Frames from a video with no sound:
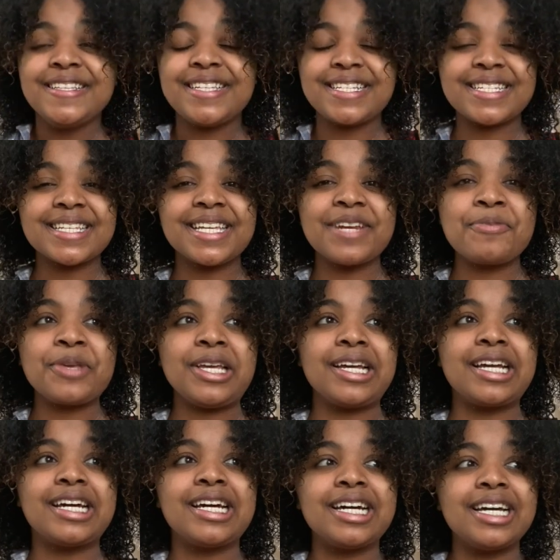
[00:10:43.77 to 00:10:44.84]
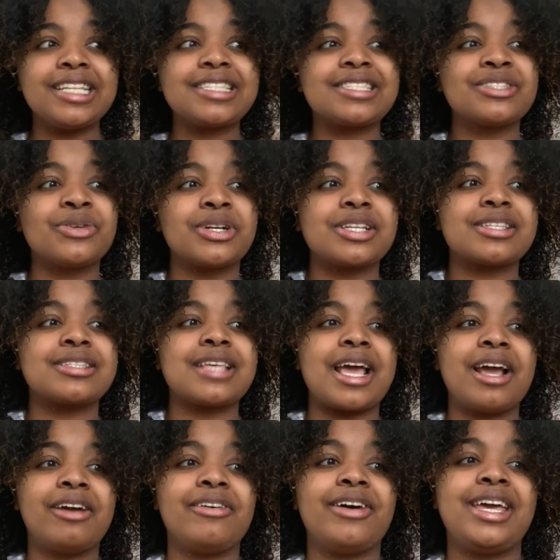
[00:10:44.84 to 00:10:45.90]
This is gonna be a good sort of
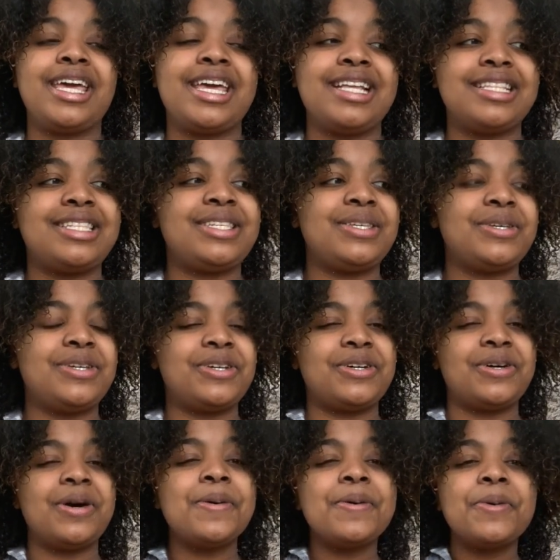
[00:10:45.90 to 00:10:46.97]
segue into